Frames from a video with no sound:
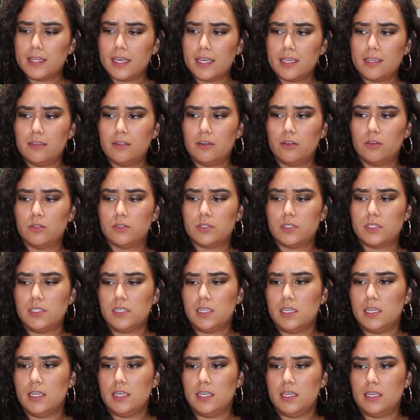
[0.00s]
that you don't
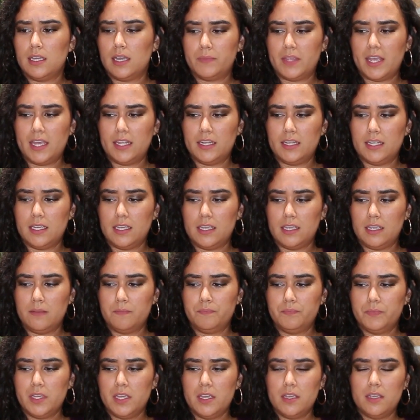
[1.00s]
see any,